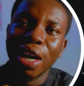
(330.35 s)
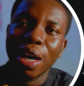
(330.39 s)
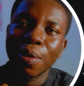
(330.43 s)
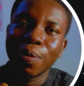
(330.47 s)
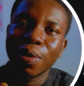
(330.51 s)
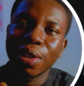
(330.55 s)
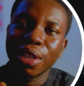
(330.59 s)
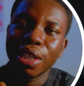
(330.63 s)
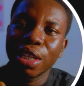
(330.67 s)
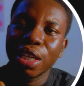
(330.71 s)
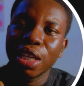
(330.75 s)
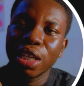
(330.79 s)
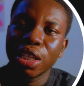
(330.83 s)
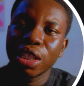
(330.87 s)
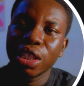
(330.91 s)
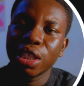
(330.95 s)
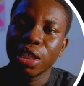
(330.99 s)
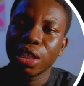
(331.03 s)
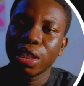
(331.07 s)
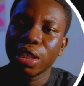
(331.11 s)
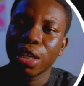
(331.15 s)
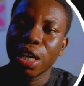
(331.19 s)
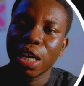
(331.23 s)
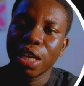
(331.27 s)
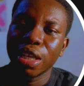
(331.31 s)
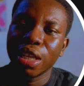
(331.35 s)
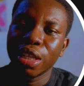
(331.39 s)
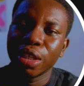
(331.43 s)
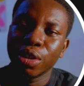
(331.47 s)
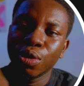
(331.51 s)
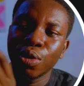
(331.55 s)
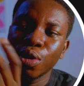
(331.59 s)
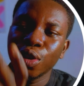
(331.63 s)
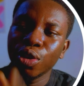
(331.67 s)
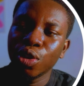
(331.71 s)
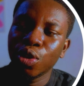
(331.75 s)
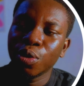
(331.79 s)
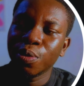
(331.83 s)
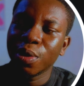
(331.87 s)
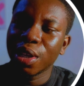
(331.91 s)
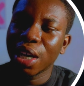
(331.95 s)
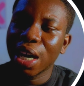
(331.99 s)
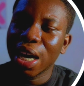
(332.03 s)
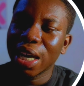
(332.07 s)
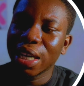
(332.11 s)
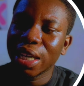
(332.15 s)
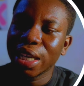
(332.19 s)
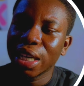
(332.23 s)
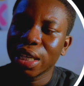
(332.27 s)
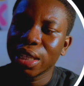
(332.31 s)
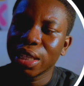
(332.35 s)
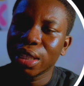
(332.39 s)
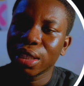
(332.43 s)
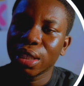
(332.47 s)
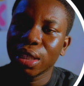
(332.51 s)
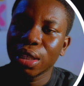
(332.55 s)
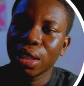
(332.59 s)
application, and it's going to be added.